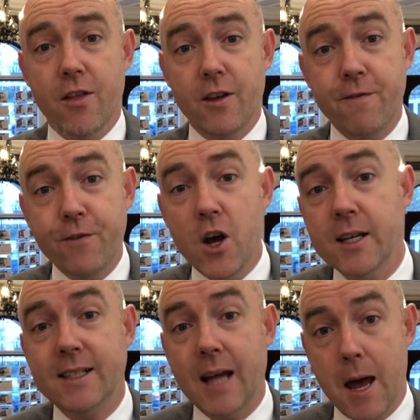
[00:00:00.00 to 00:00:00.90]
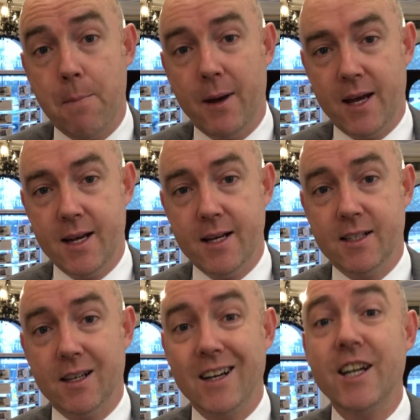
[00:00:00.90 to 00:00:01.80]
the first step
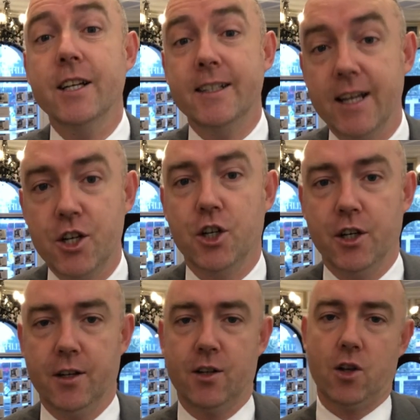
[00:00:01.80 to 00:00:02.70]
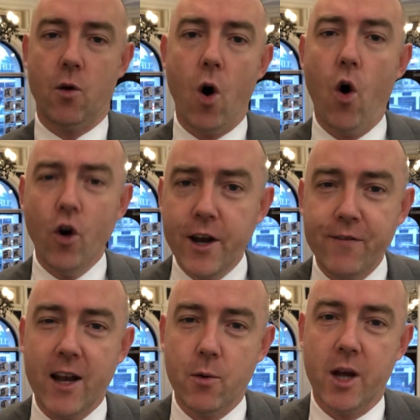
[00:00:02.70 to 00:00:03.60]
is condition. So on a
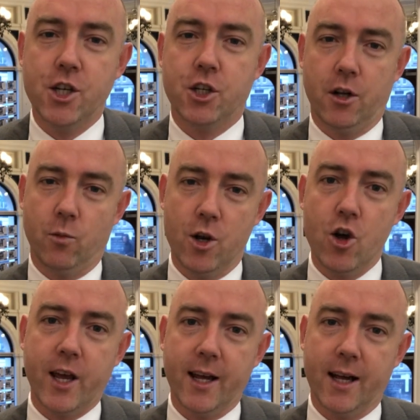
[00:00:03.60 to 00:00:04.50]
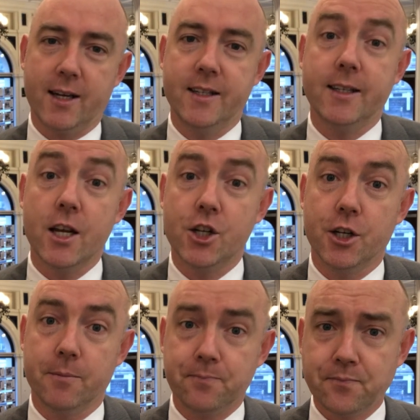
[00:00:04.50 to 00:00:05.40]
valuation, we're looking at
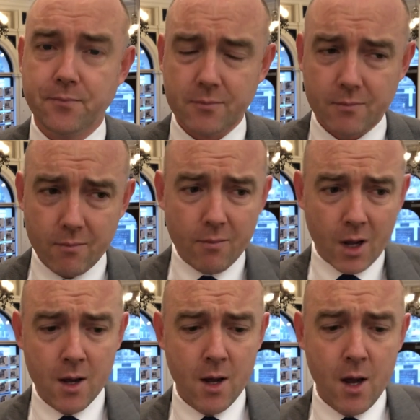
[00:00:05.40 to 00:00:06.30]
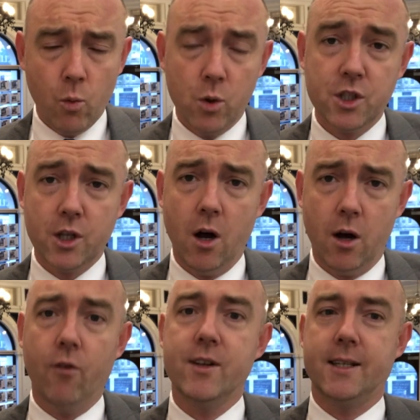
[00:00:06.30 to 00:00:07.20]
condition. We'll
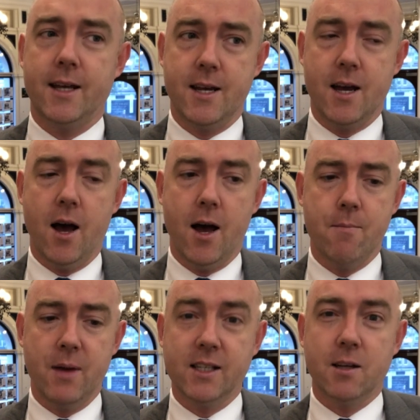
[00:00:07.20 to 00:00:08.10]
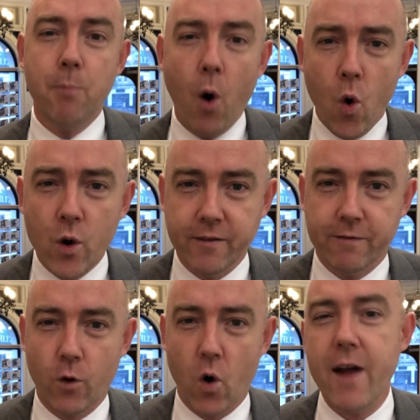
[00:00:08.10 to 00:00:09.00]
start, obviously, it's
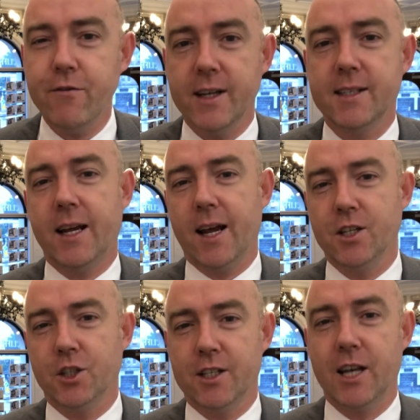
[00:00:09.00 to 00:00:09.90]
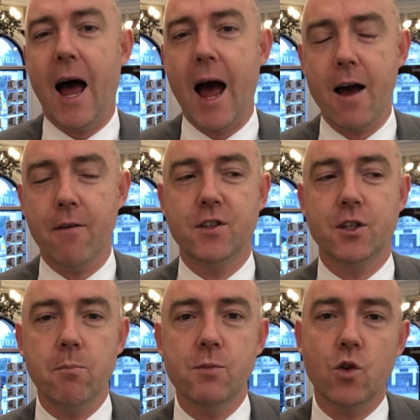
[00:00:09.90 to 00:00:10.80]
important for every estate agent to have
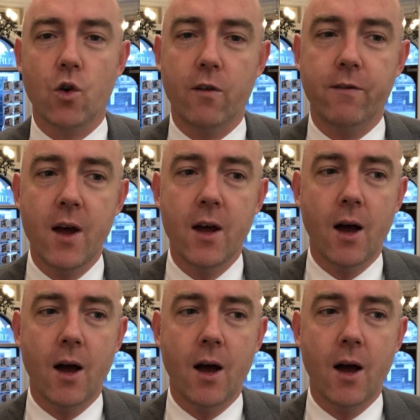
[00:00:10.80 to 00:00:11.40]
some sort of